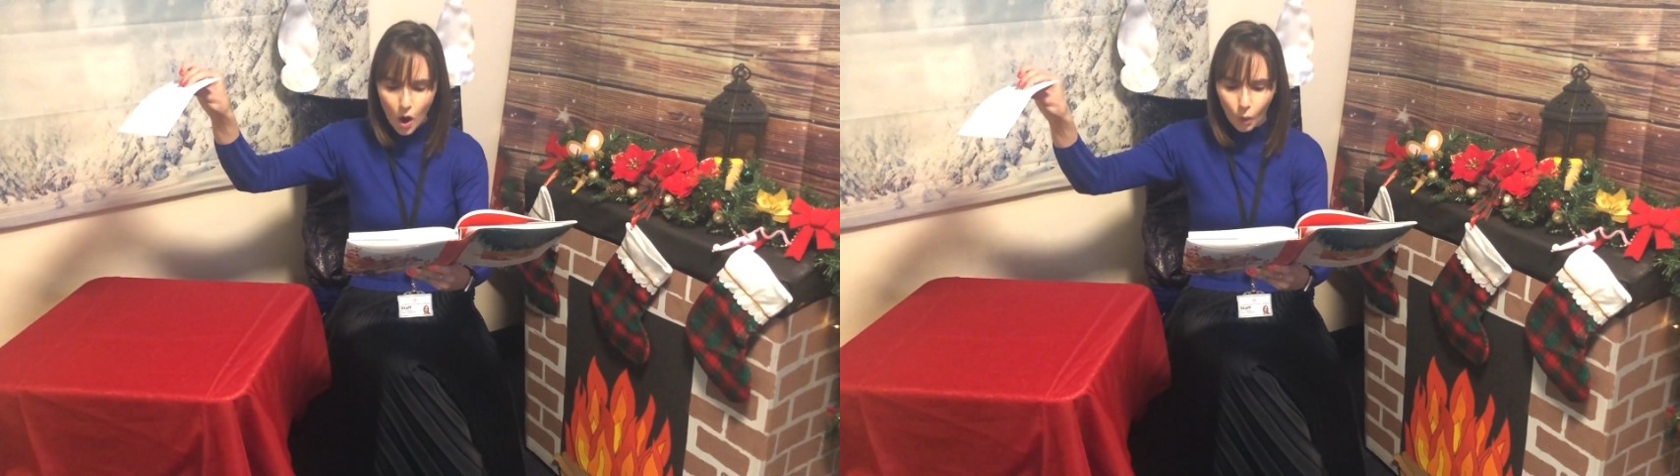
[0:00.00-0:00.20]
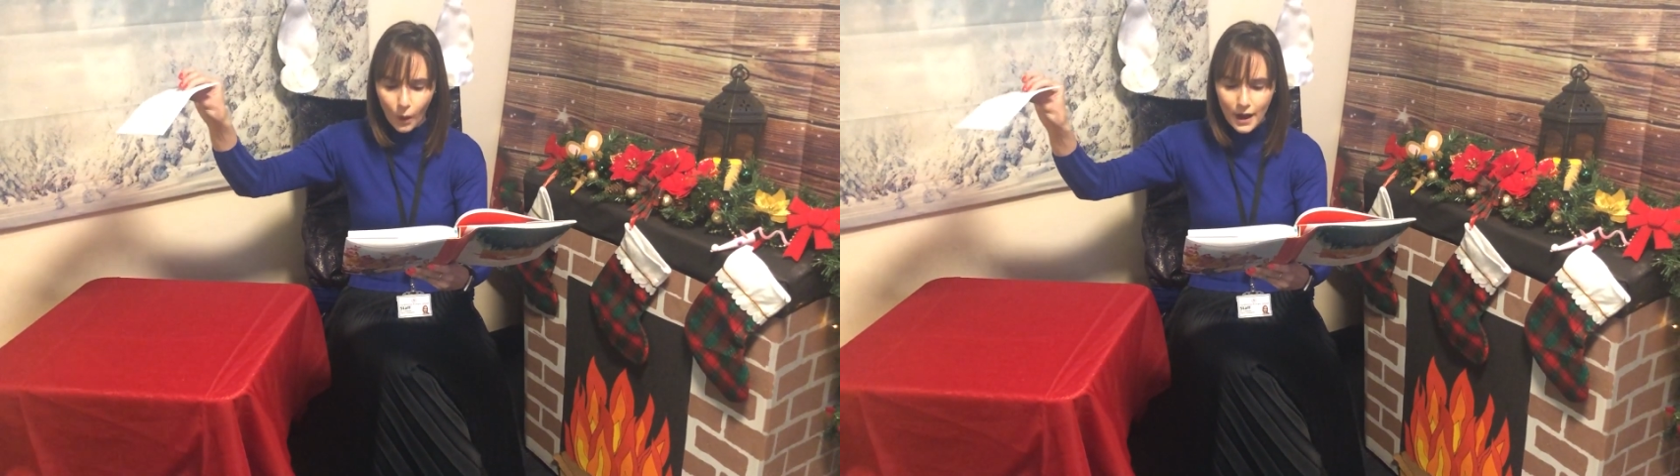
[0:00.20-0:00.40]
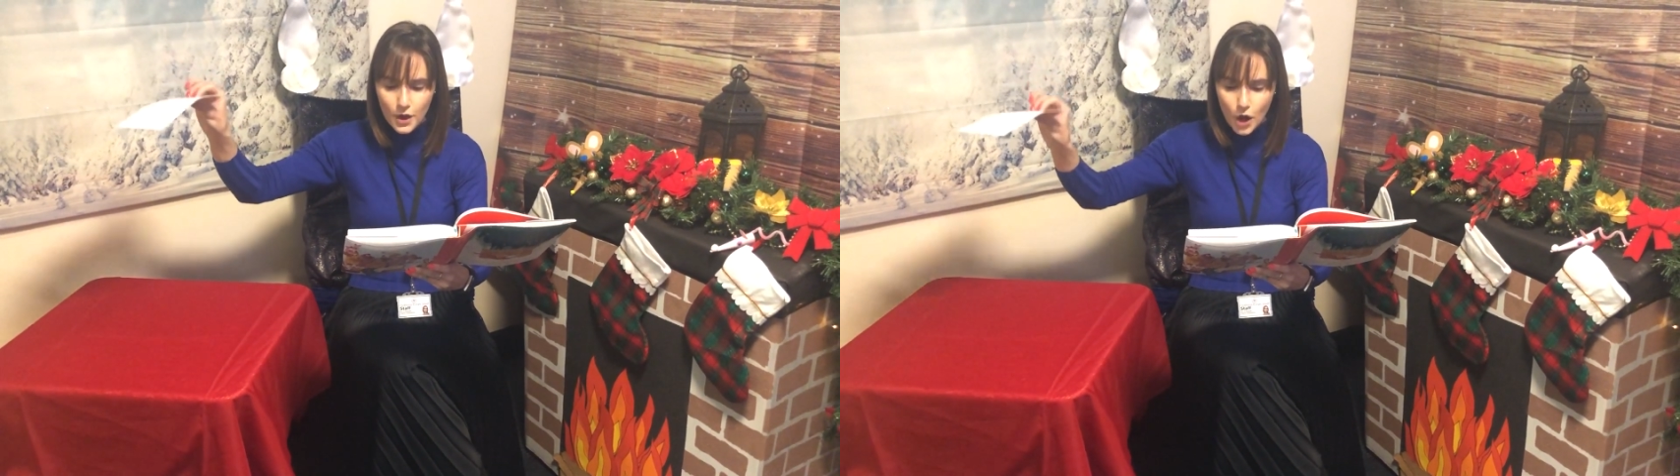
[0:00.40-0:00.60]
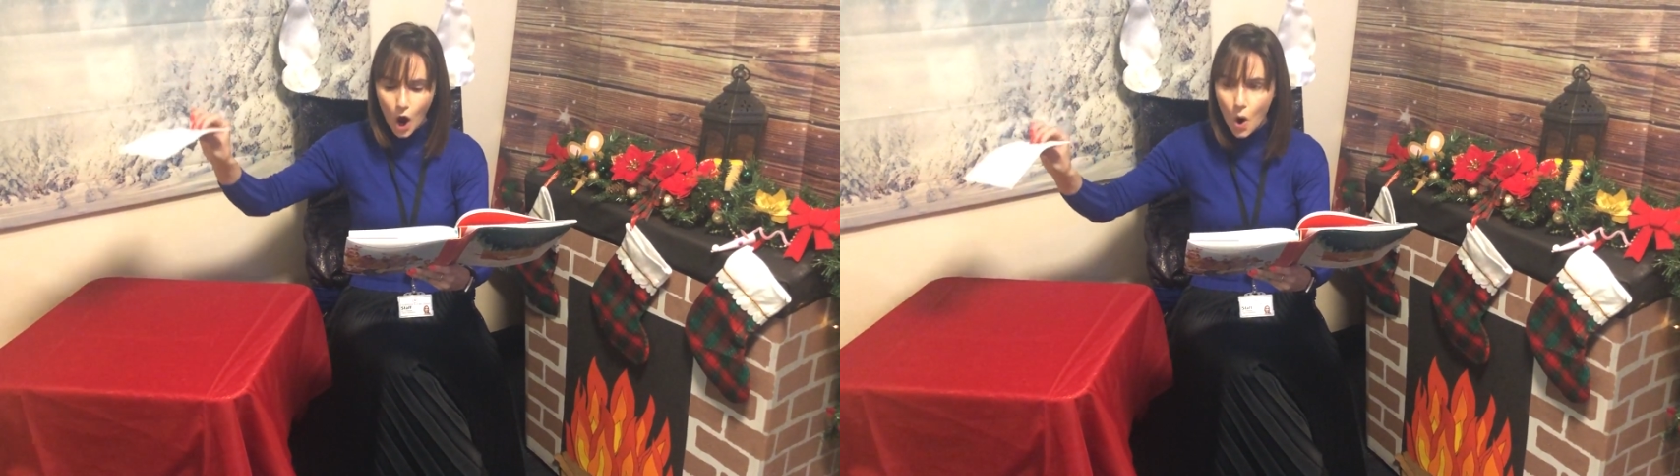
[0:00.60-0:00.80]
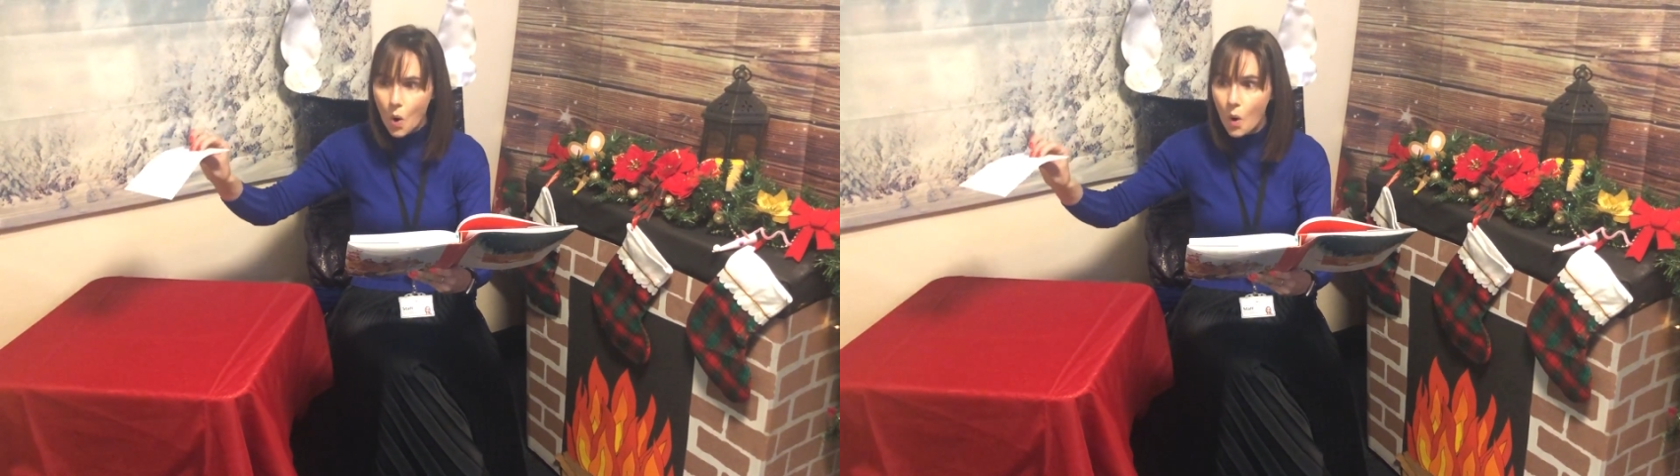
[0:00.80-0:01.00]
When
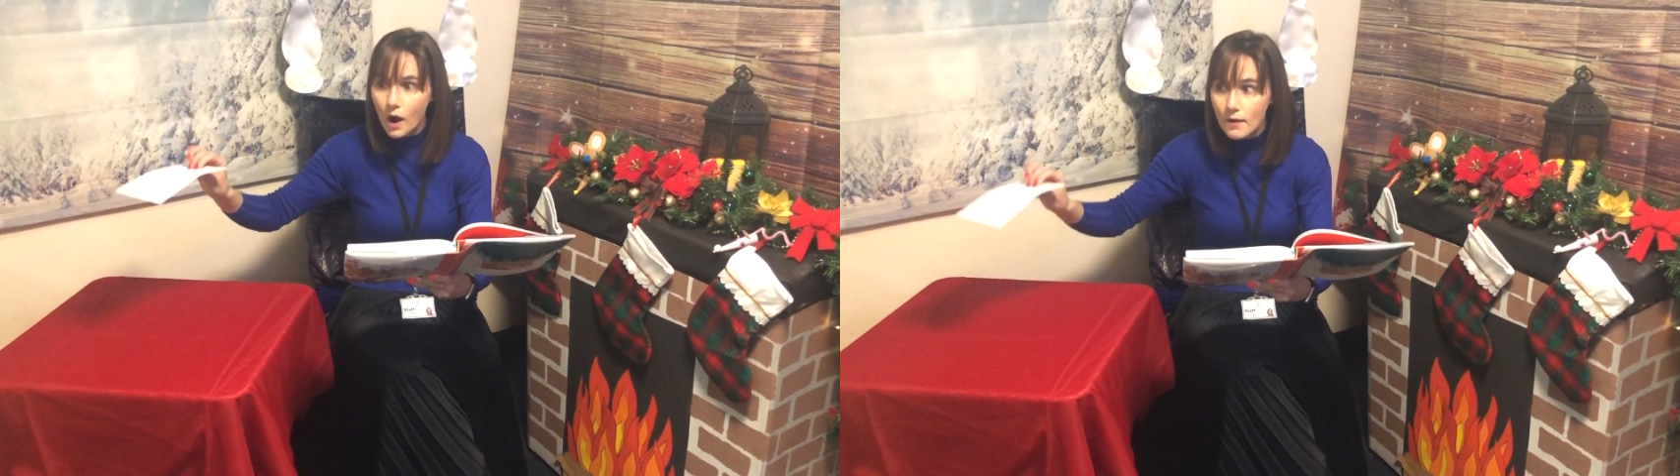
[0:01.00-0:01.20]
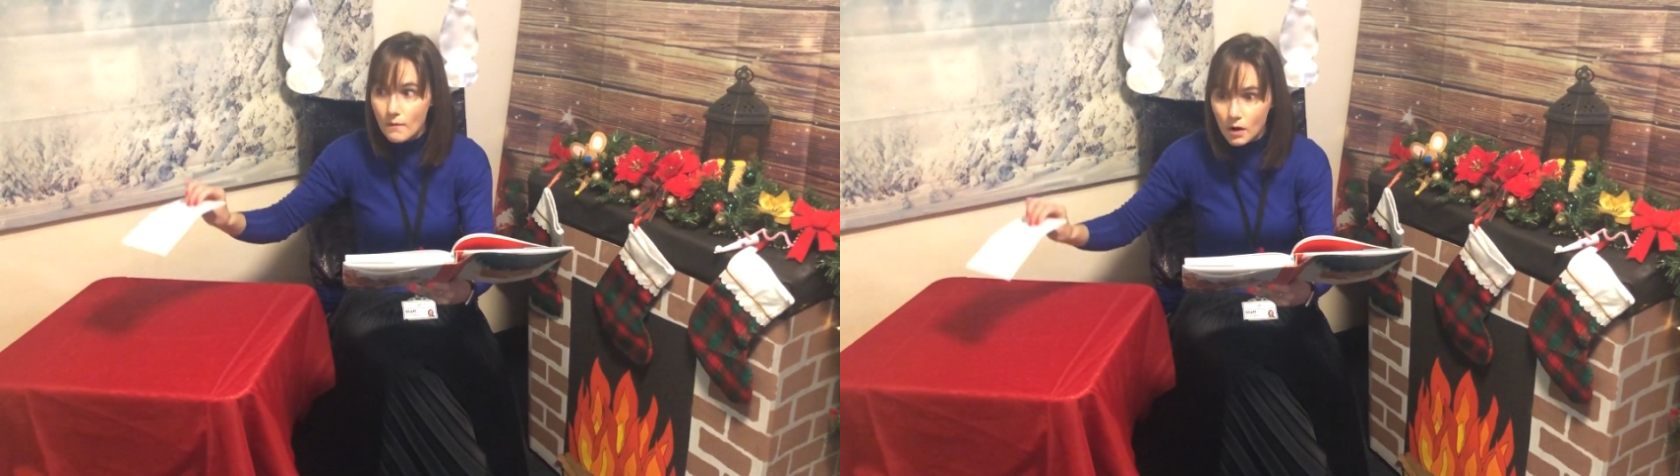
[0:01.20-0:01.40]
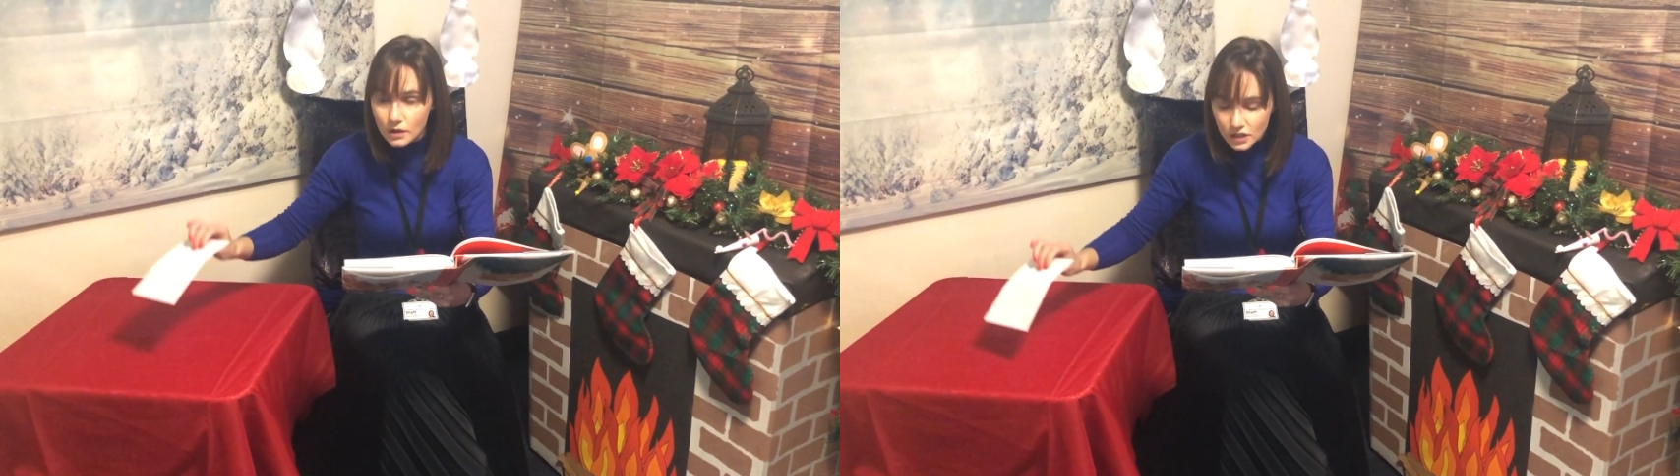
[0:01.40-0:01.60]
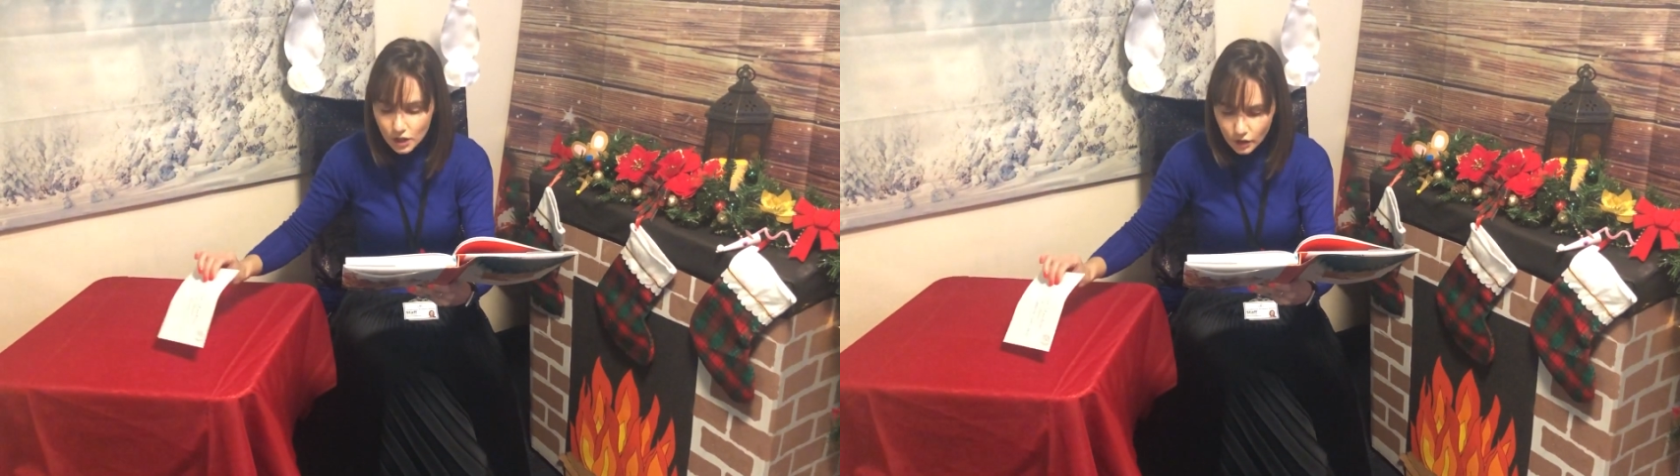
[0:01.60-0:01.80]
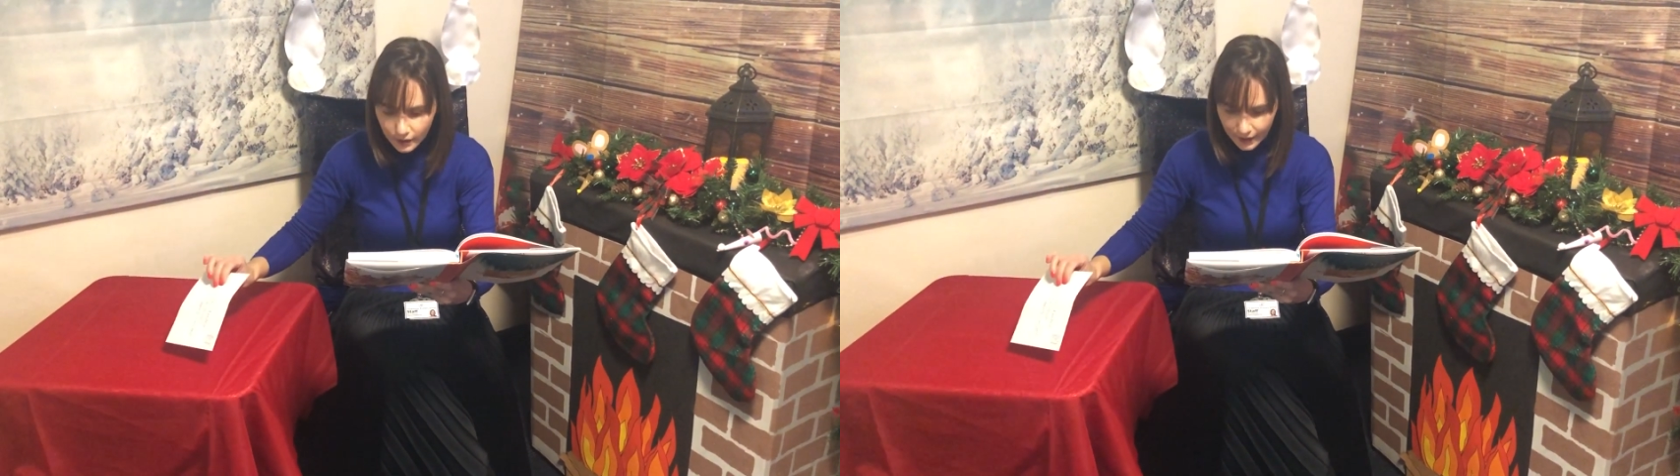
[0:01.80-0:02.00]
no one was
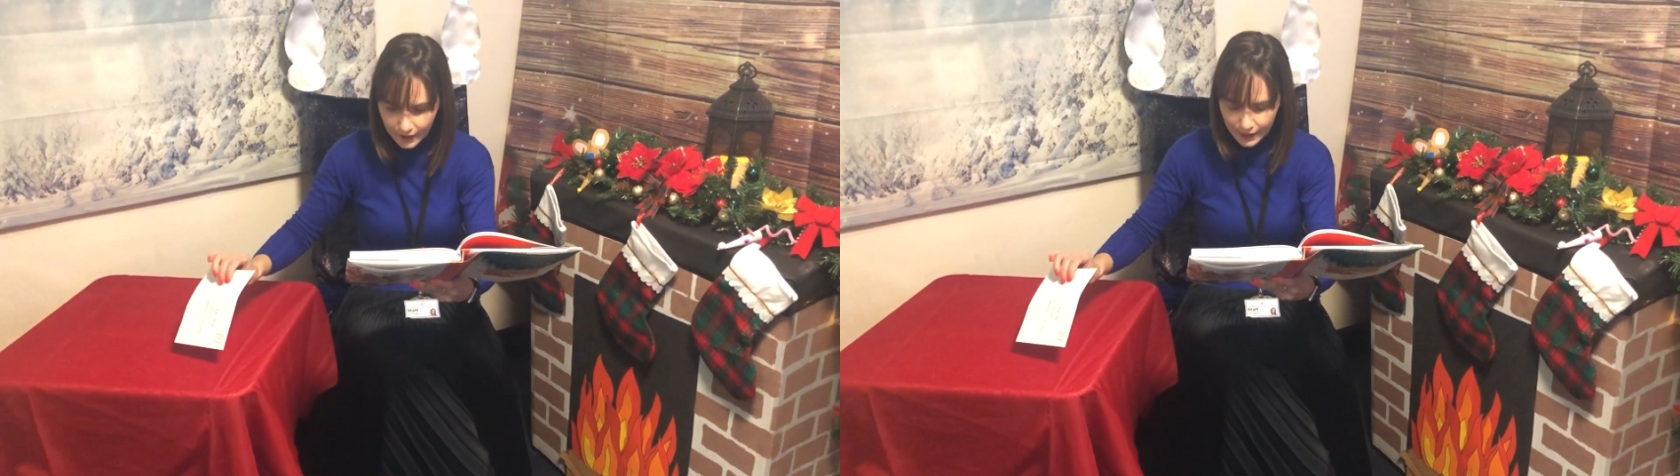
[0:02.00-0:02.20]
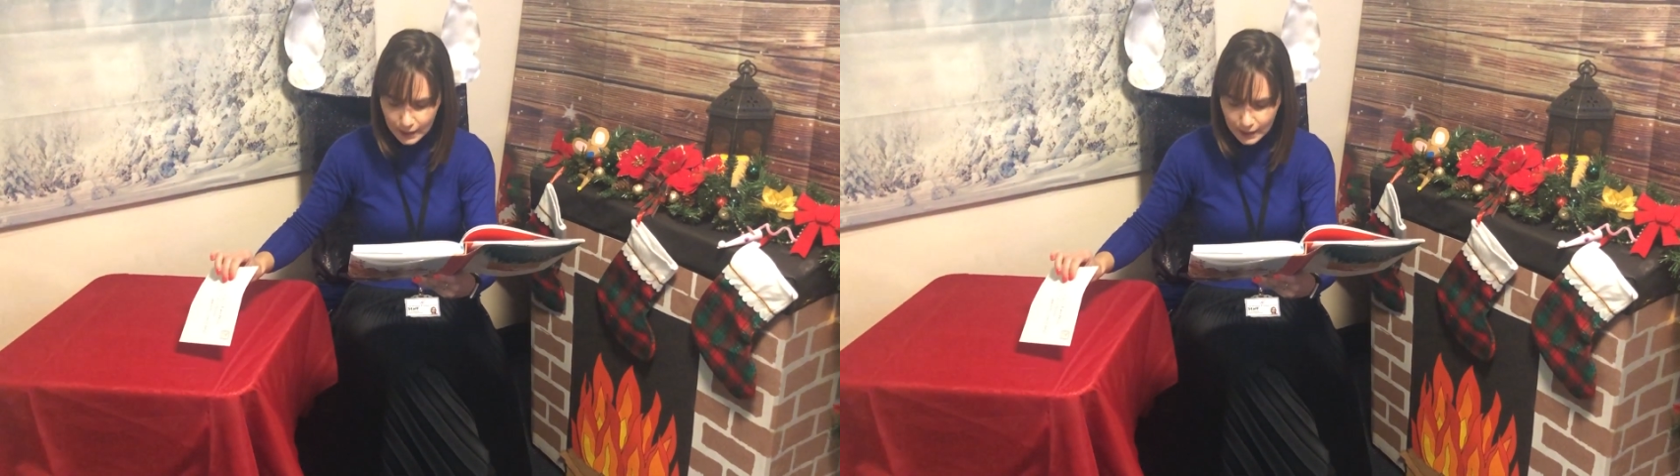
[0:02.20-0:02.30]
looking,